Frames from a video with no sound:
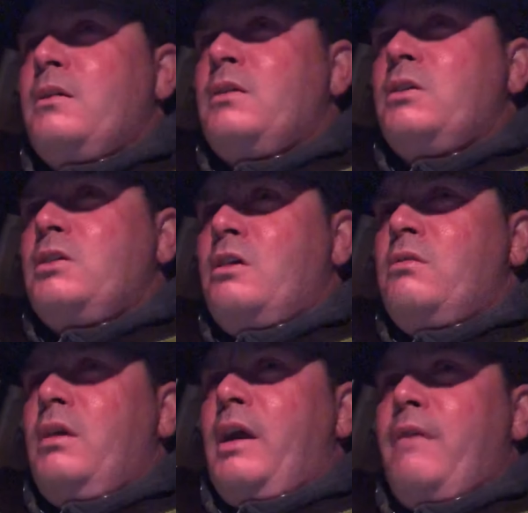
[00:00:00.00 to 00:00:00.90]

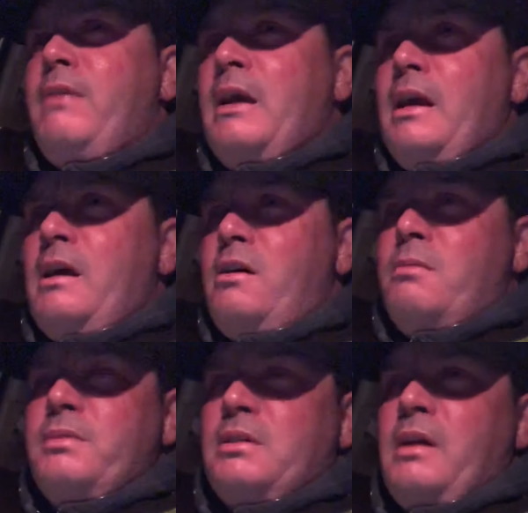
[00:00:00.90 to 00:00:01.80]
So if that
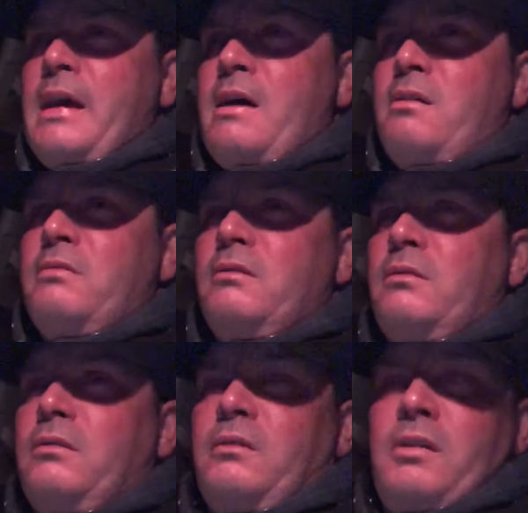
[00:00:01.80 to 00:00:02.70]
helps out,
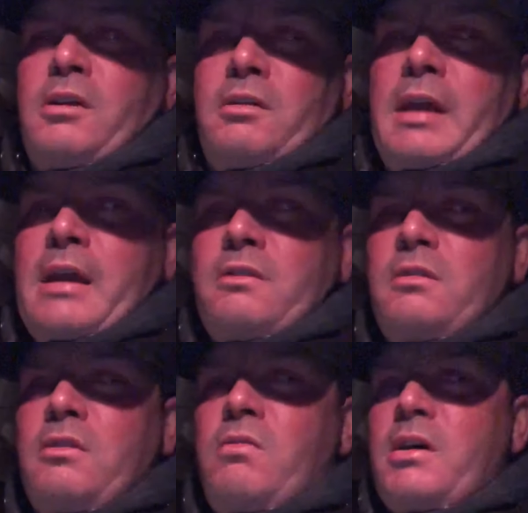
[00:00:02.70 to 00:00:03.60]
to
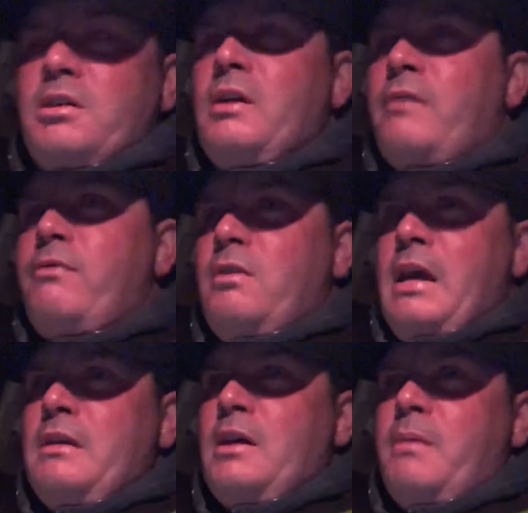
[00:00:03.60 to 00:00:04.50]
answer your question, if you're
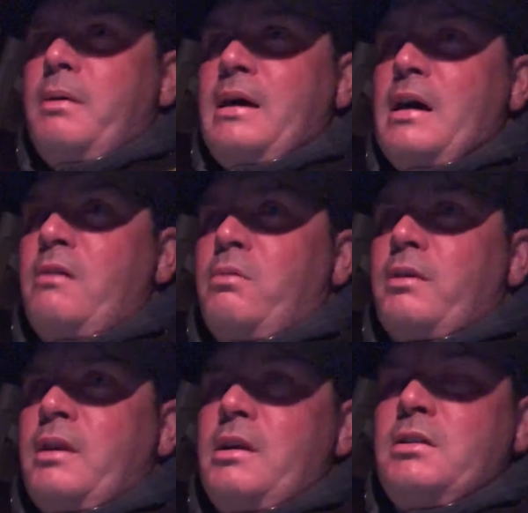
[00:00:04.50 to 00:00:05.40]
that type of guy where
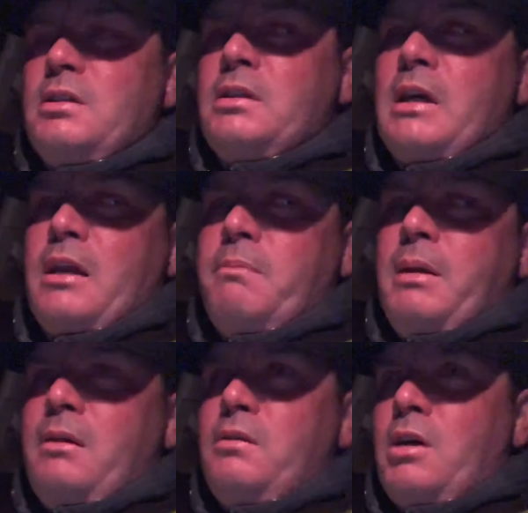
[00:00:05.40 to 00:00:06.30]
things has got to
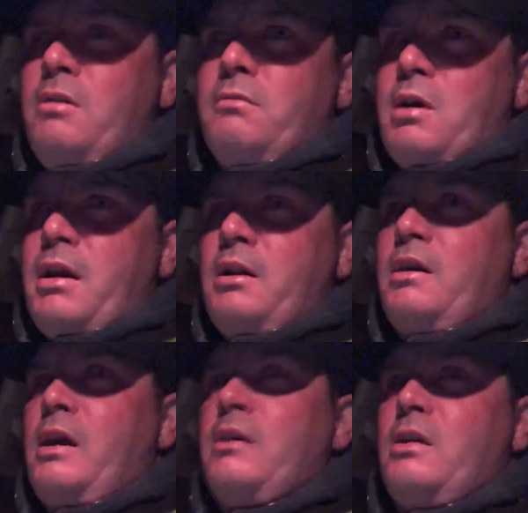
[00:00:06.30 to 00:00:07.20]
be done right
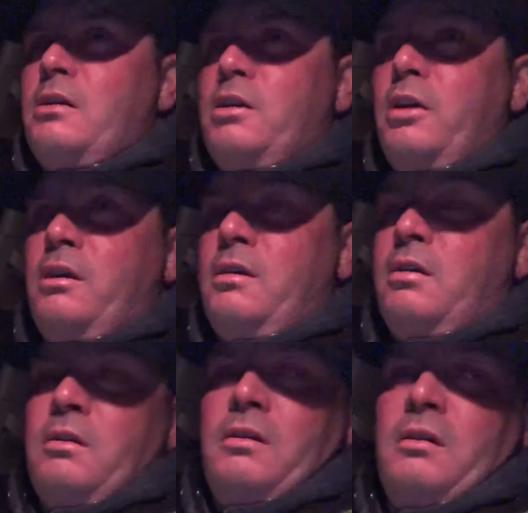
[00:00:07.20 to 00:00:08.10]
and done good,
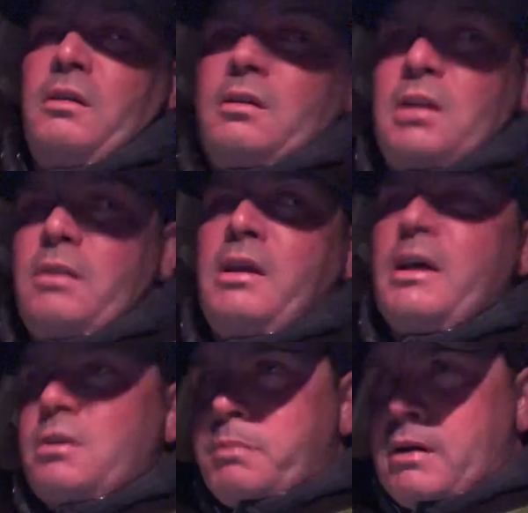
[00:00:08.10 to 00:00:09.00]
then
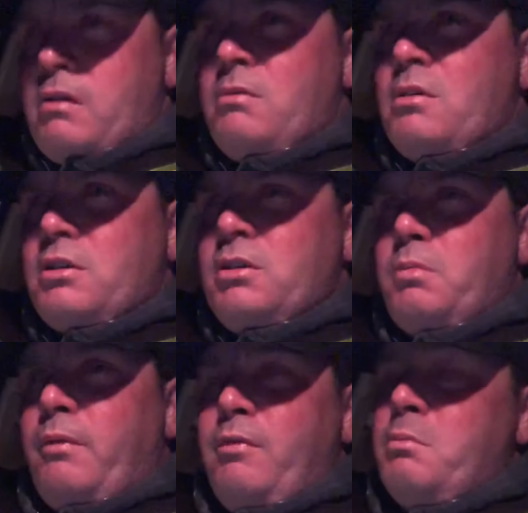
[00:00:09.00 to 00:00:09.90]
yes, power washing is
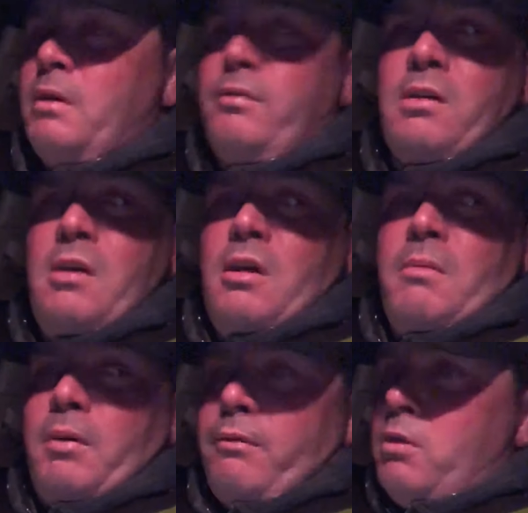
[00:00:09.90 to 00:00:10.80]
be for you.
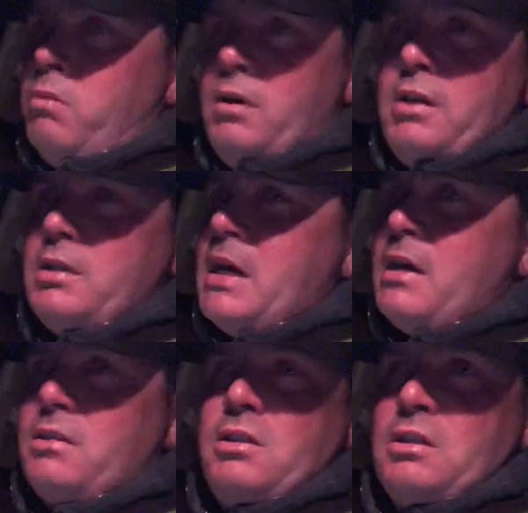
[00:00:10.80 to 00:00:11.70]
But if you're one of these
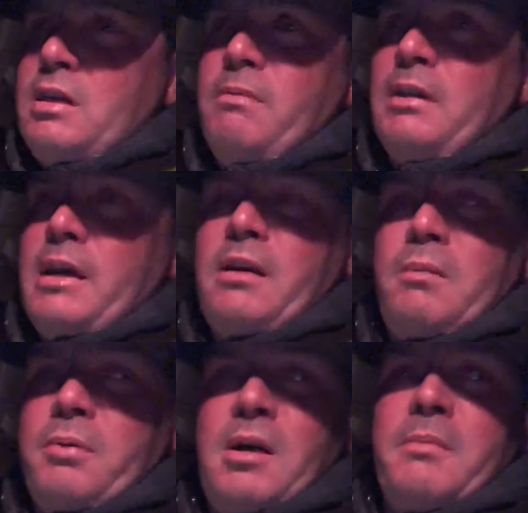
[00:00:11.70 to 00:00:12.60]
guys, just give it a lick and a
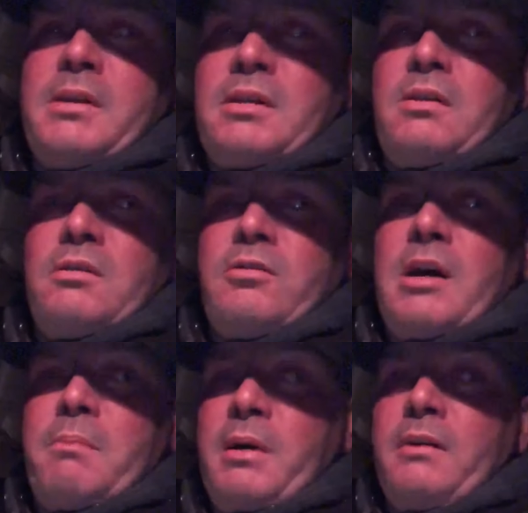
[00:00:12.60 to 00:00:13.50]
promise and you
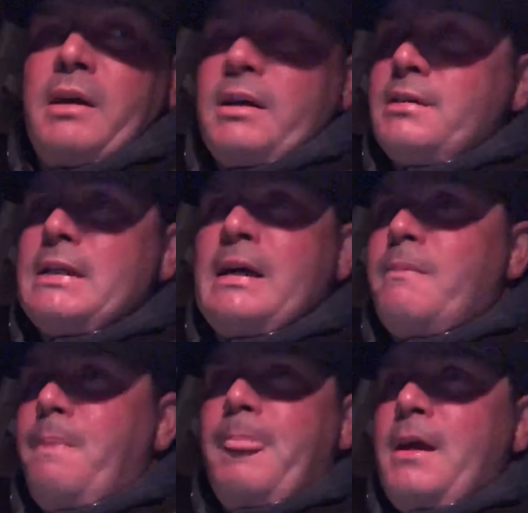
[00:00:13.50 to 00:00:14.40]
try better next
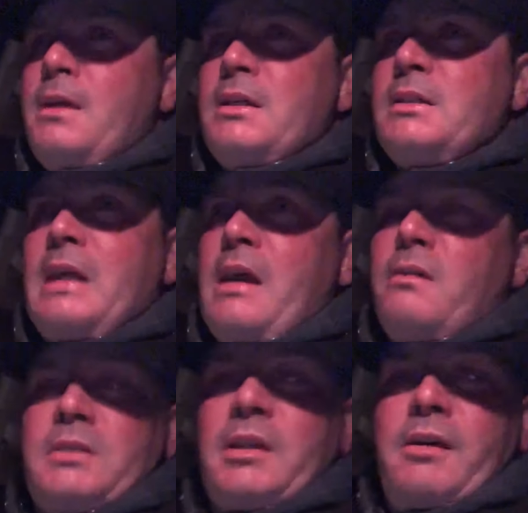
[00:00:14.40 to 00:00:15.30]
time, stay
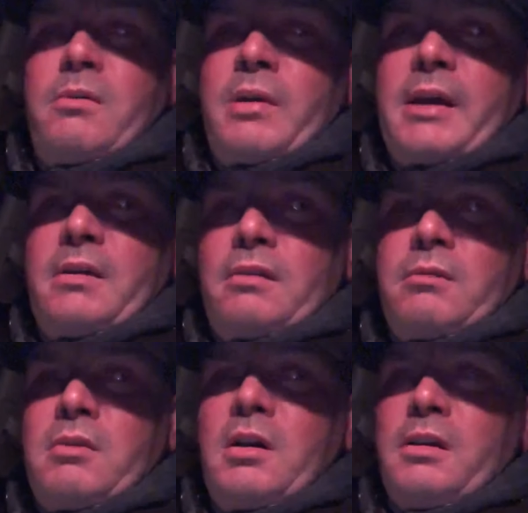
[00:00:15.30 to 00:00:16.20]
away.
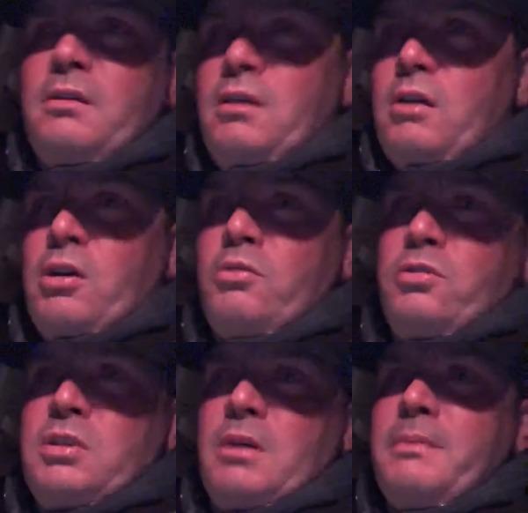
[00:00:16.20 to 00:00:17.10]
Run. Go do
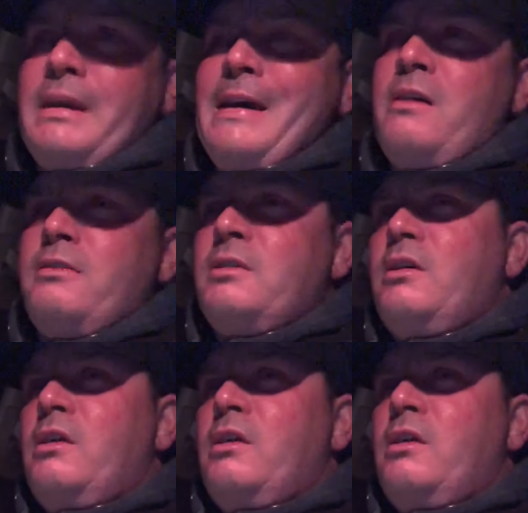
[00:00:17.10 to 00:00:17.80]
something else.